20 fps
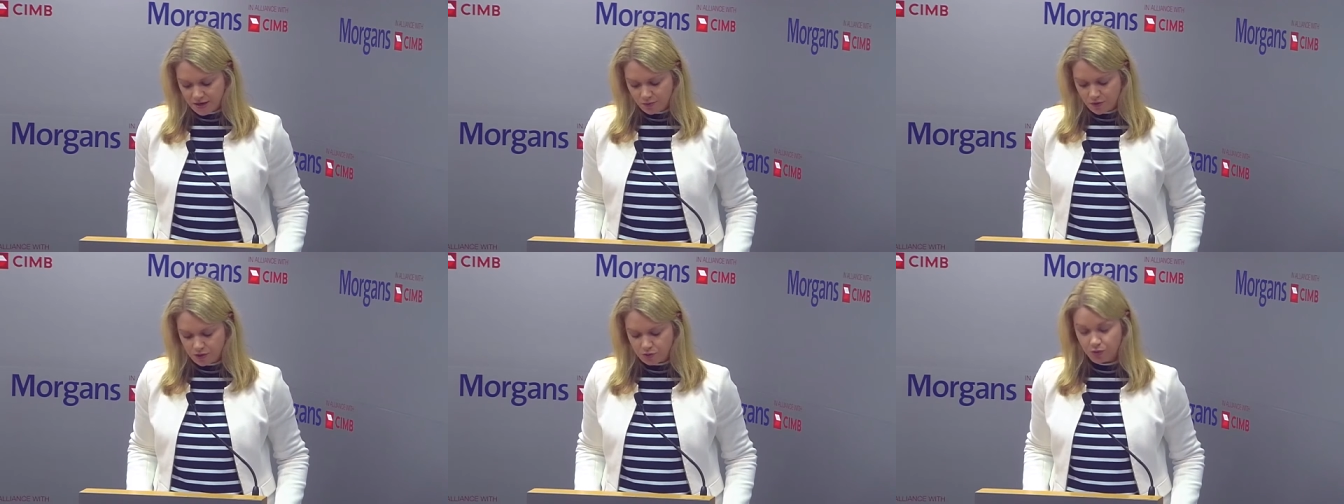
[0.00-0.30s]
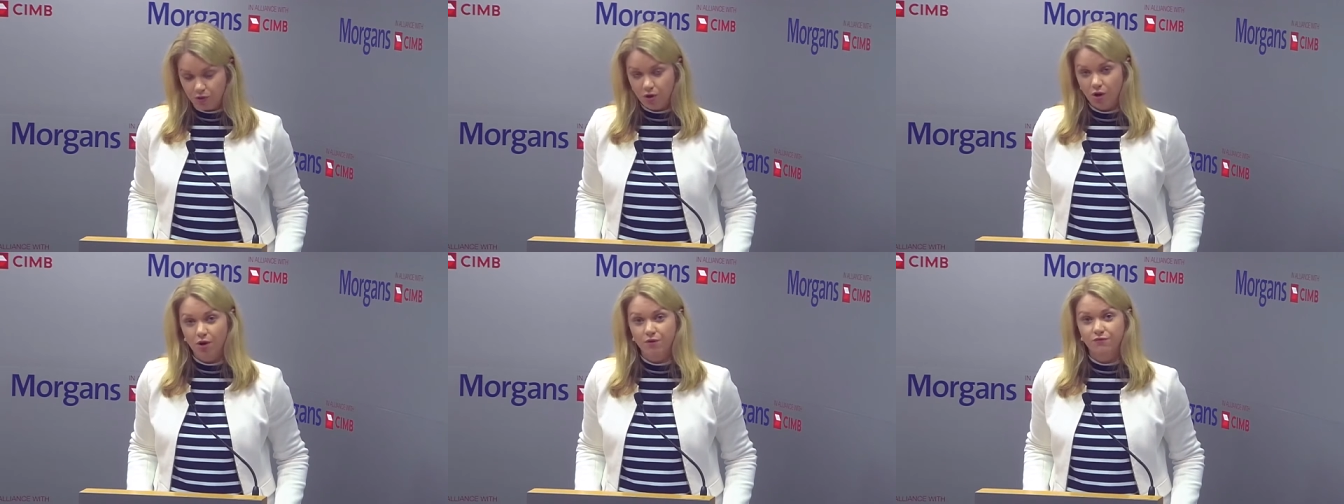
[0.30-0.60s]
which
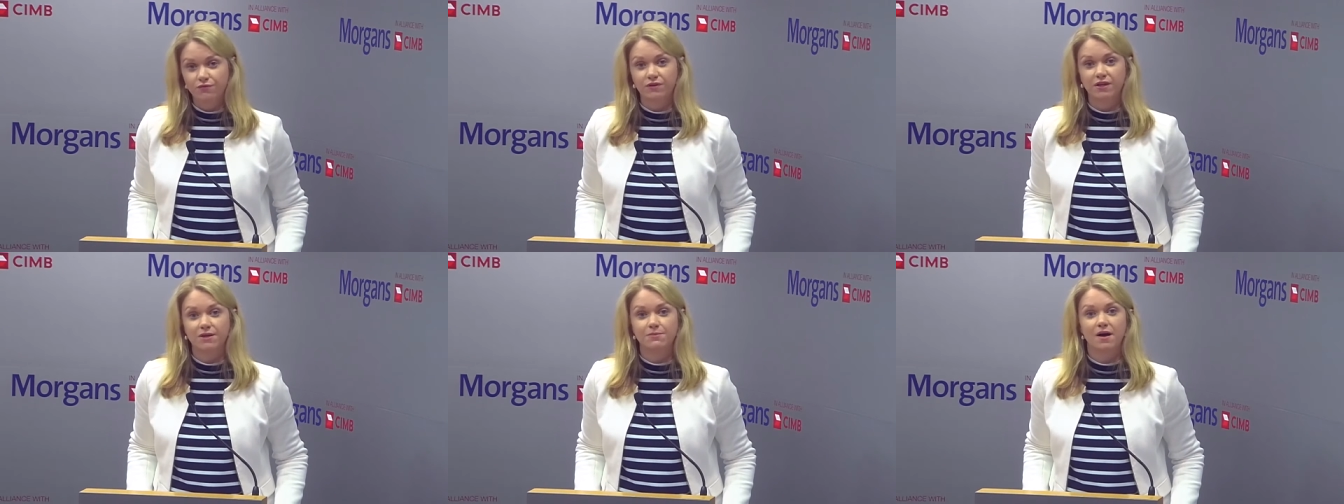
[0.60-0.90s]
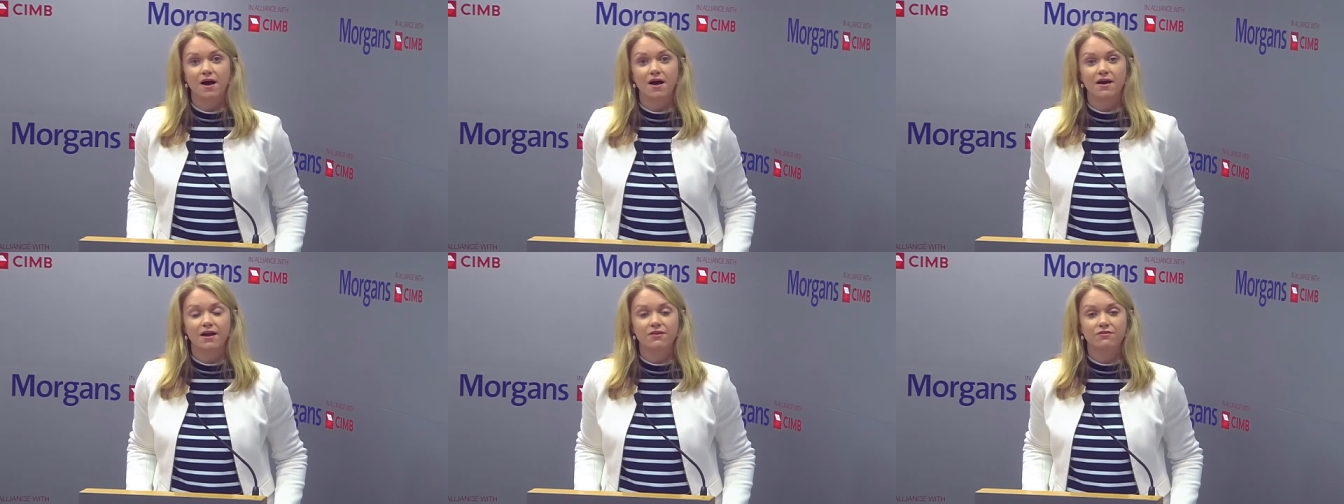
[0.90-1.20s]
would hopefully
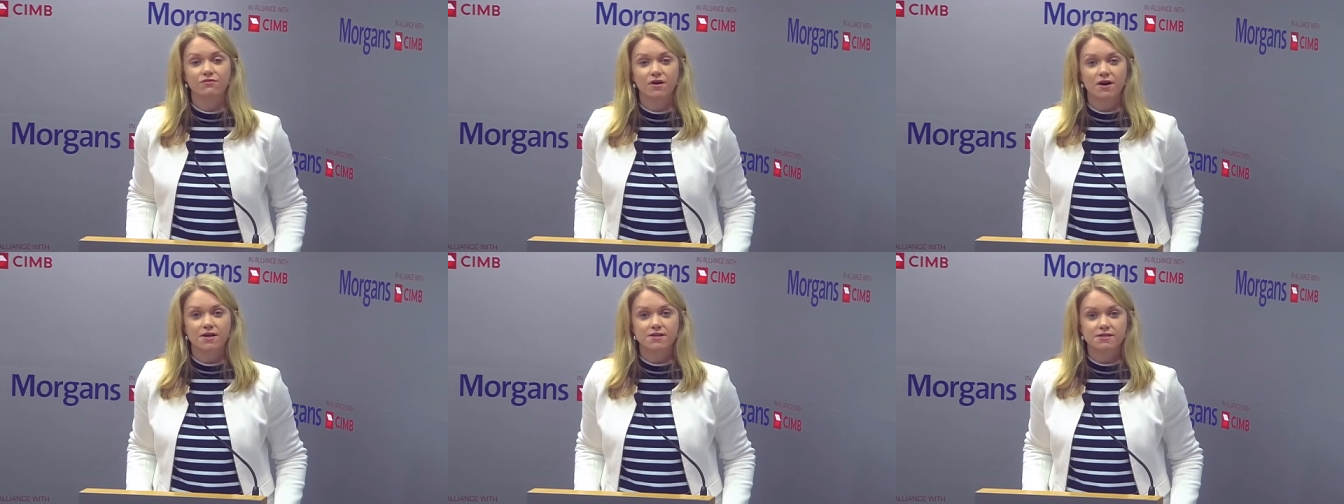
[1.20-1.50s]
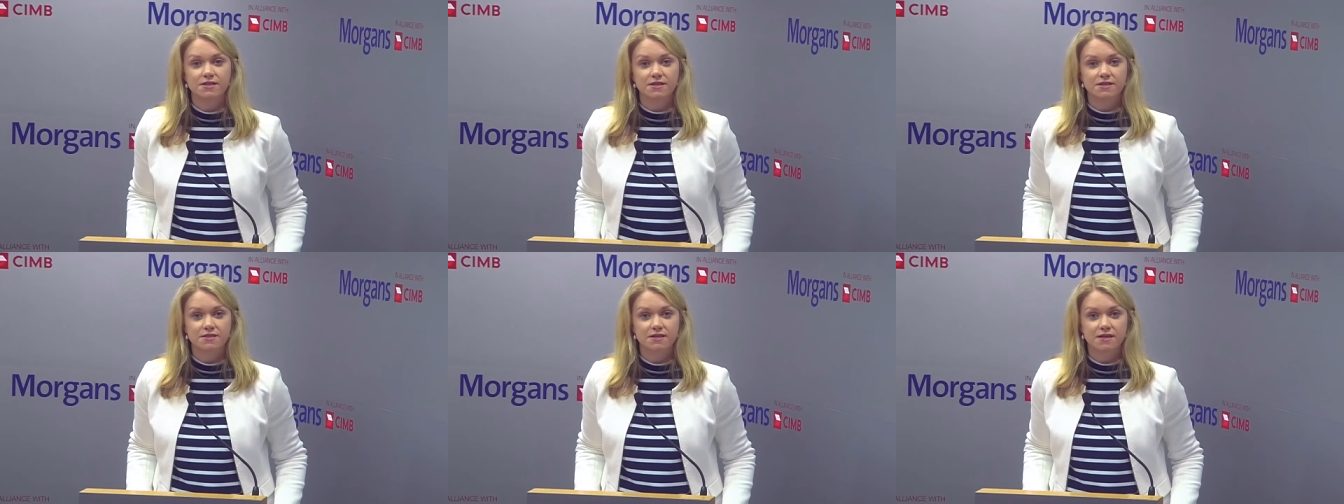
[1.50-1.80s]
mark
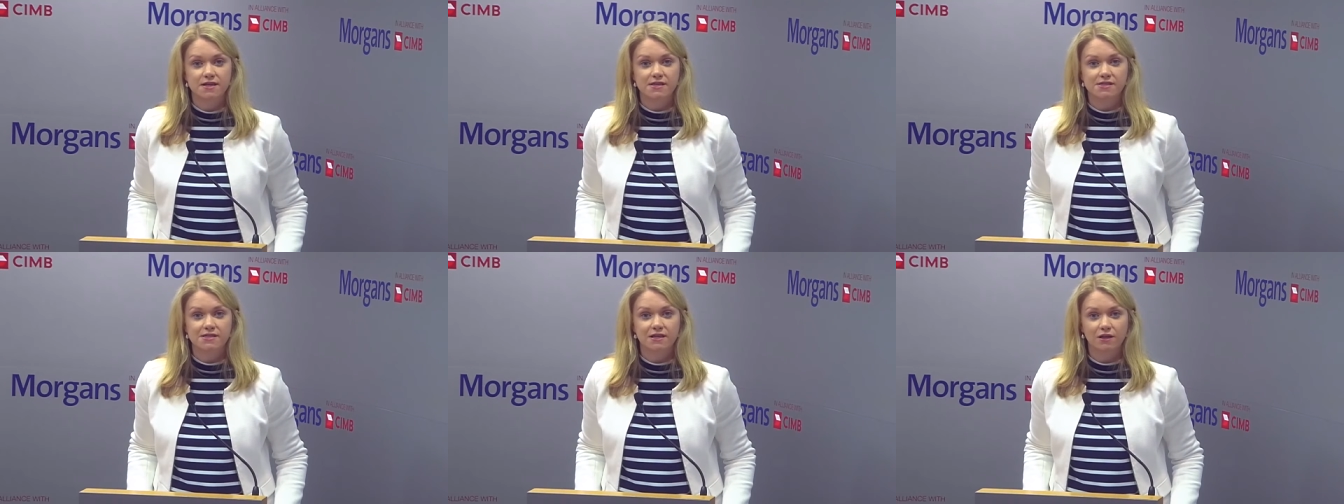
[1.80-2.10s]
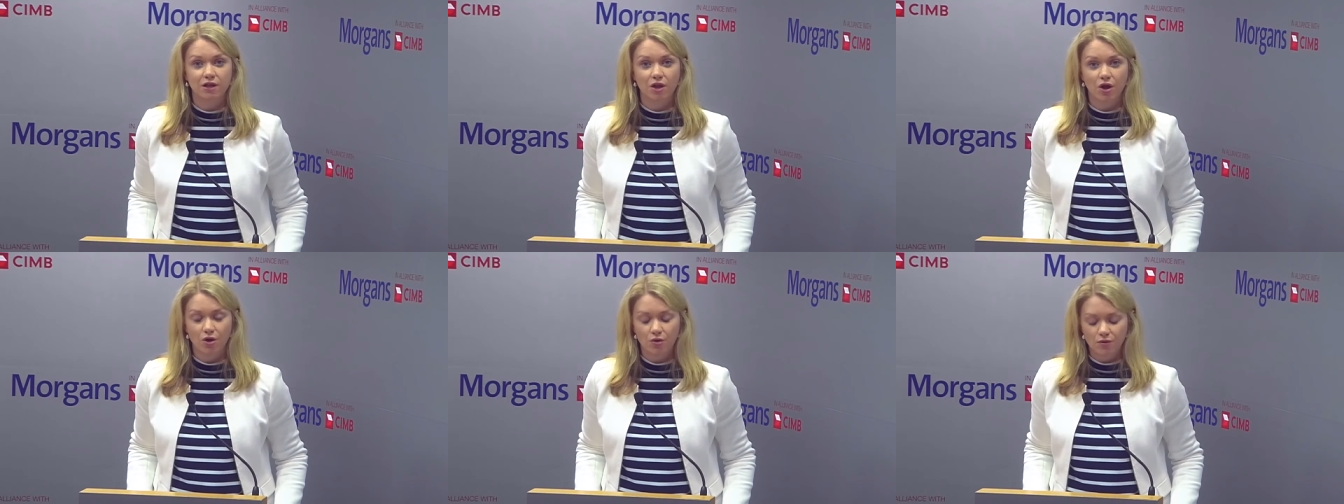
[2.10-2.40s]
FY16 as a
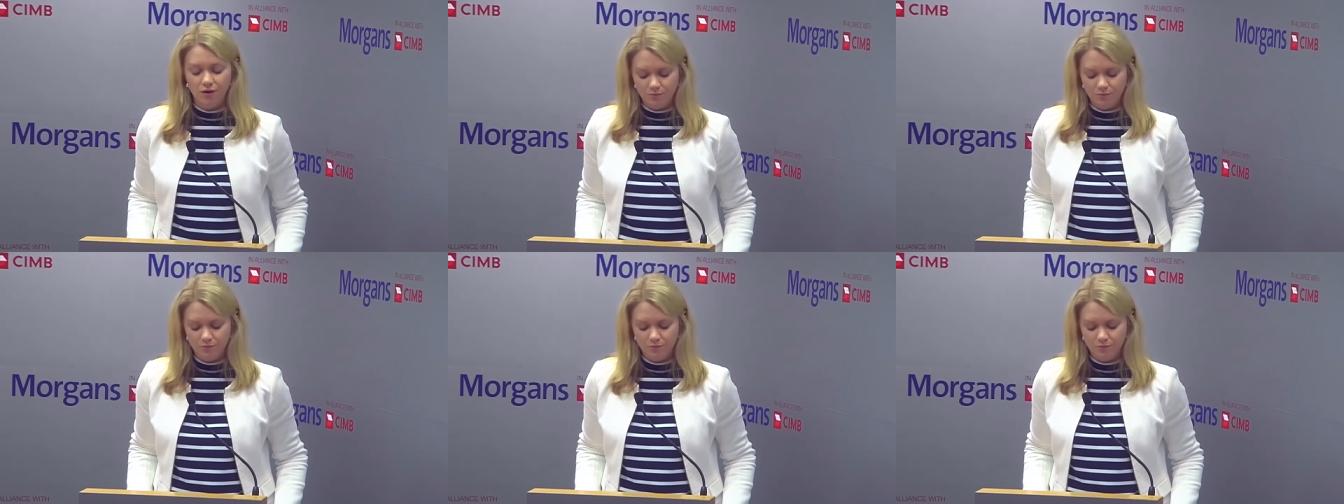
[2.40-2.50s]
low